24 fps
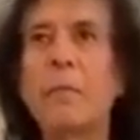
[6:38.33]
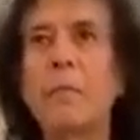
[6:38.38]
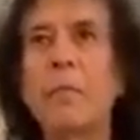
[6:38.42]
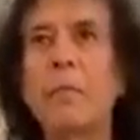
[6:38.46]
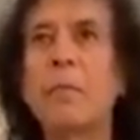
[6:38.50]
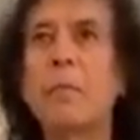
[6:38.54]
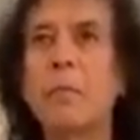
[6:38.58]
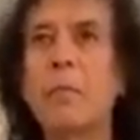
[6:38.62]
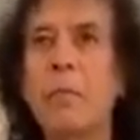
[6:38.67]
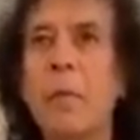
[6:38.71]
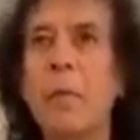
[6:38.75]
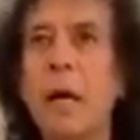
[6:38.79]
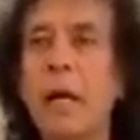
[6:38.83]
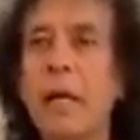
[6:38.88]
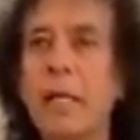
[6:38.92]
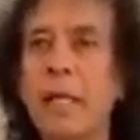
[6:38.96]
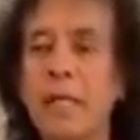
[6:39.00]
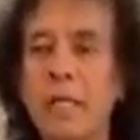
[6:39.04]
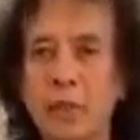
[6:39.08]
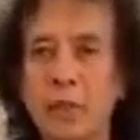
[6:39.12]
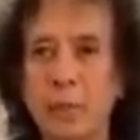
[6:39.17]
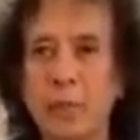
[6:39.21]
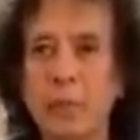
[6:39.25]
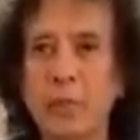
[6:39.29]
My
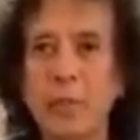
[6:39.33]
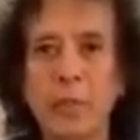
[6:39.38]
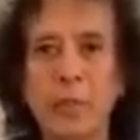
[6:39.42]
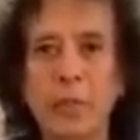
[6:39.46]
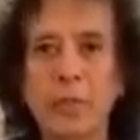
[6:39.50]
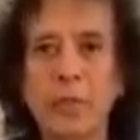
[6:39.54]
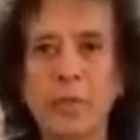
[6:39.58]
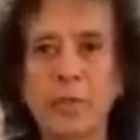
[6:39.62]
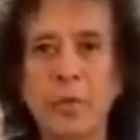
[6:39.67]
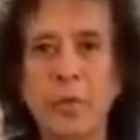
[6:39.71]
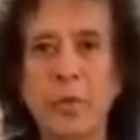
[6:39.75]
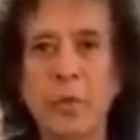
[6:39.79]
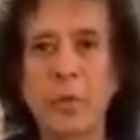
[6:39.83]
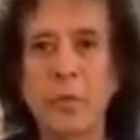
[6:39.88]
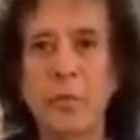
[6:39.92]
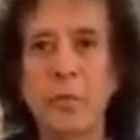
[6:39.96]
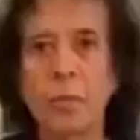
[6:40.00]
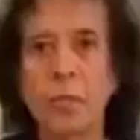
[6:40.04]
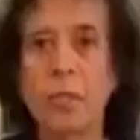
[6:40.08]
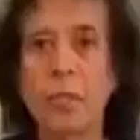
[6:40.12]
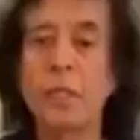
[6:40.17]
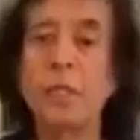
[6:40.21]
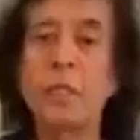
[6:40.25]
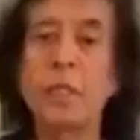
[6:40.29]
experience from
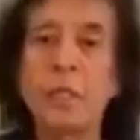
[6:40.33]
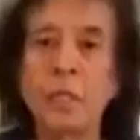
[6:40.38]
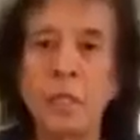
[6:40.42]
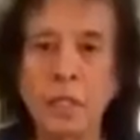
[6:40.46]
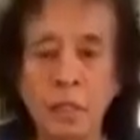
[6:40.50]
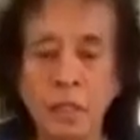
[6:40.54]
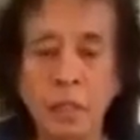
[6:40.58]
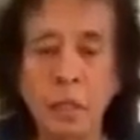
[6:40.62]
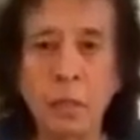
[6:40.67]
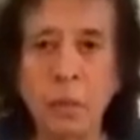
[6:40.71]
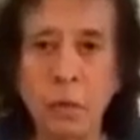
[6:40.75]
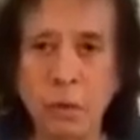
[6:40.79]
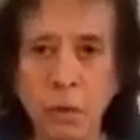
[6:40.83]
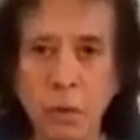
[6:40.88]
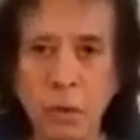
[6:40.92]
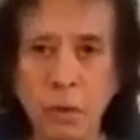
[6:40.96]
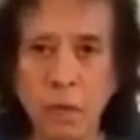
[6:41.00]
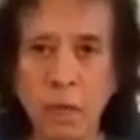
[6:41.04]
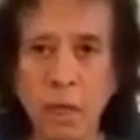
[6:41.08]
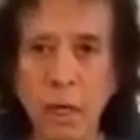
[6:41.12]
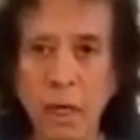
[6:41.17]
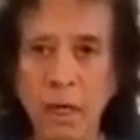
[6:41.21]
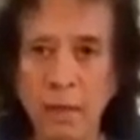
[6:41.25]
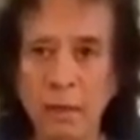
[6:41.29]
hearing the longer
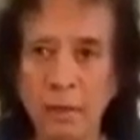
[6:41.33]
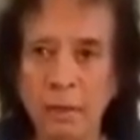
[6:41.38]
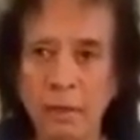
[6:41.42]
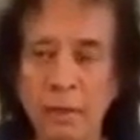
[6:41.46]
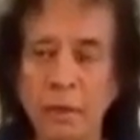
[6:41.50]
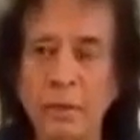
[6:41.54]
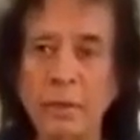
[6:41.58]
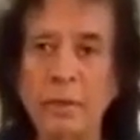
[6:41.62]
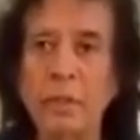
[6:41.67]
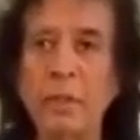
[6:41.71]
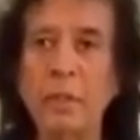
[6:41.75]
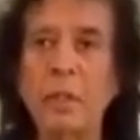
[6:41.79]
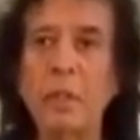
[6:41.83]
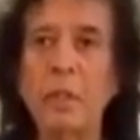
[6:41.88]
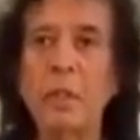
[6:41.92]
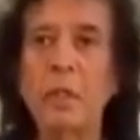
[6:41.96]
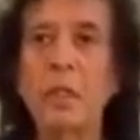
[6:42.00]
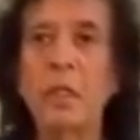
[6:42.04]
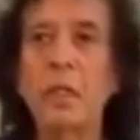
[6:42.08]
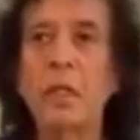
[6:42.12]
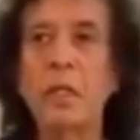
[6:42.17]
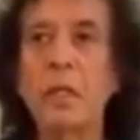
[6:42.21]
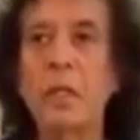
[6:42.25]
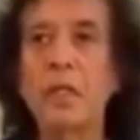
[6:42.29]
qaidas
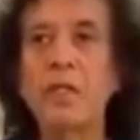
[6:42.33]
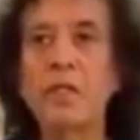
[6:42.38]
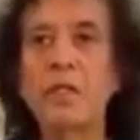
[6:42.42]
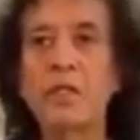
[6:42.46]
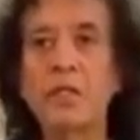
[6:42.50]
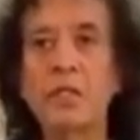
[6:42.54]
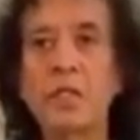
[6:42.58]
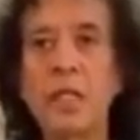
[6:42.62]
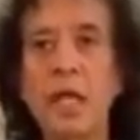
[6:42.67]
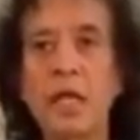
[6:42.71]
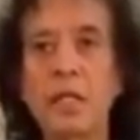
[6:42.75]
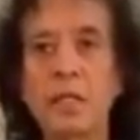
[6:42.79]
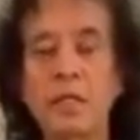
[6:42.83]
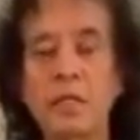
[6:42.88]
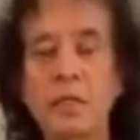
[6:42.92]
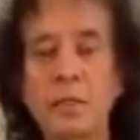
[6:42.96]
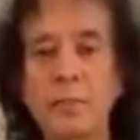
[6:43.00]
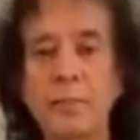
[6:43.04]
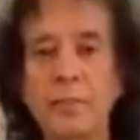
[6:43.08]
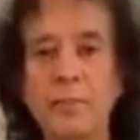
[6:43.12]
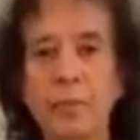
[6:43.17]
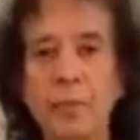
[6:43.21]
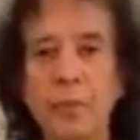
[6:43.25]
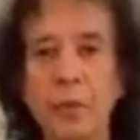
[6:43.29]
is that
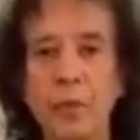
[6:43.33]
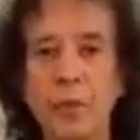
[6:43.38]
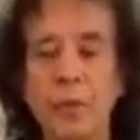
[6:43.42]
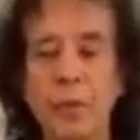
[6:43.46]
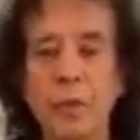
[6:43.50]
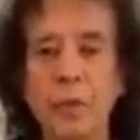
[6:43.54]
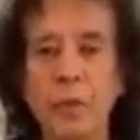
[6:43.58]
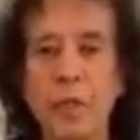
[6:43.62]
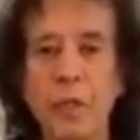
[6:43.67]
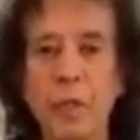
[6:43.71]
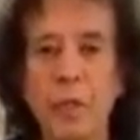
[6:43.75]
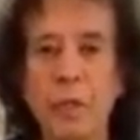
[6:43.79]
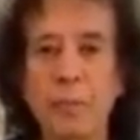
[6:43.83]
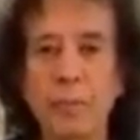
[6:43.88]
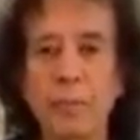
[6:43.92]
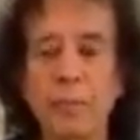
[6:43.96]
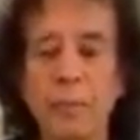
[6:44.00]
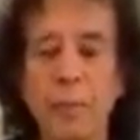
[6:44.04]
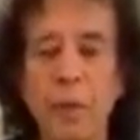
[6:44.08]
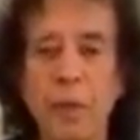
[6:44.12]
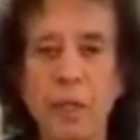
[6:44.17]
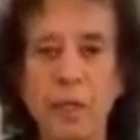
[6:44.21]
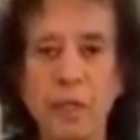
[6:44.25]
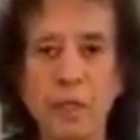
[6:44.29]
the
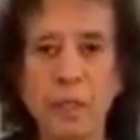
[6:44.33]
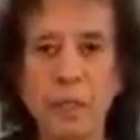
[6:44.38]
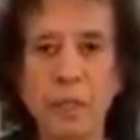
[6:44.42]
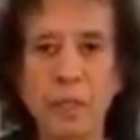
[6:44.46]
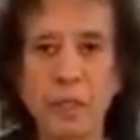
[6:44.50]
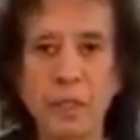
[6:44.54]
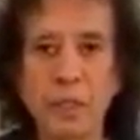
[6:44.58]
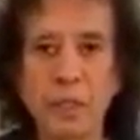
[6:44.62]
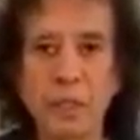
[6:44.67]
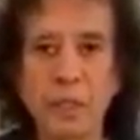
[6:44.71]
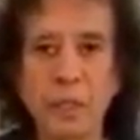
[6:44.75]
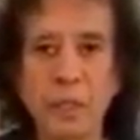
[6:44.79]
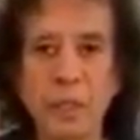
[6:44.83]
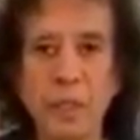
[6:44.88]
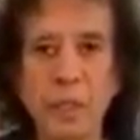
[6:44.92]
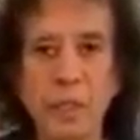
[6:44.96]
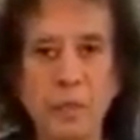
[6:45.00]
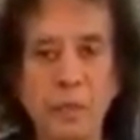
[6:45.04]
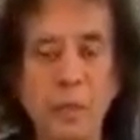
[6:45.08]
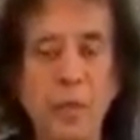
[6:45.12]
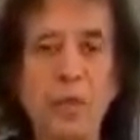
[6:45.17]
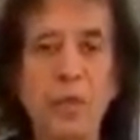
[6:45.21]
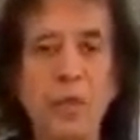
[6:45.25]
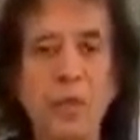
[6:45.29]
paltas
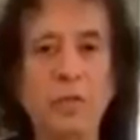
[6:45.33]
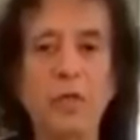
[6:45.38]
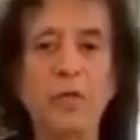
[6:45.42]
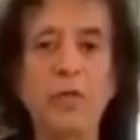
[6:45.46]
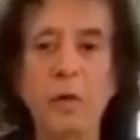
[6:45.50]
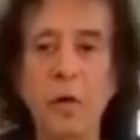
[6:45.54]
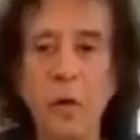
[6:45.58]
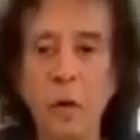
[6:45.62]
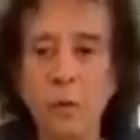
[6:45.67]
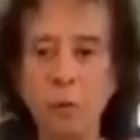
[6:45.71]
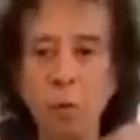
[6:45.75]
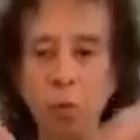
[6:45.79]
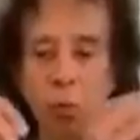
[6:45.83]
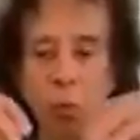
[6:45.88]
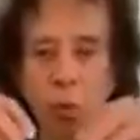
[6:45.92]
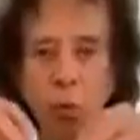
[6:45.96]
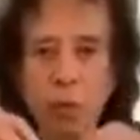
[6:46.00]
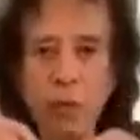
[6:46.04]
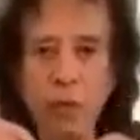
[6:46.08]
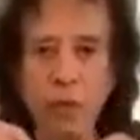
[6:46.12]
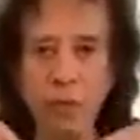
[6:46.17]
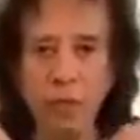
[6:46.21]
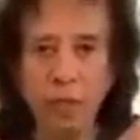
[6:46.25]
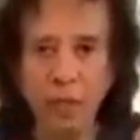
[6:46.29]
emerge from
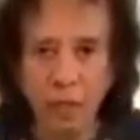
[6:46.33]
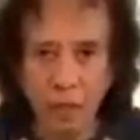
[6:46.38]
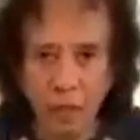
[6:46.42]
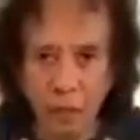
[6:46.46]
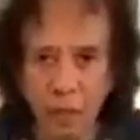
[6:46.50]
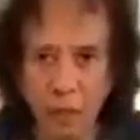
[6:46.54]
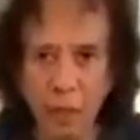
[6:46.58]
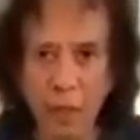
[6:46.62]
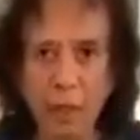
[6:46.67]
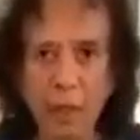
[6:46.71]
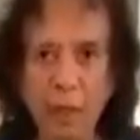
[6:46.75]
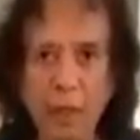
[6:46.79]
within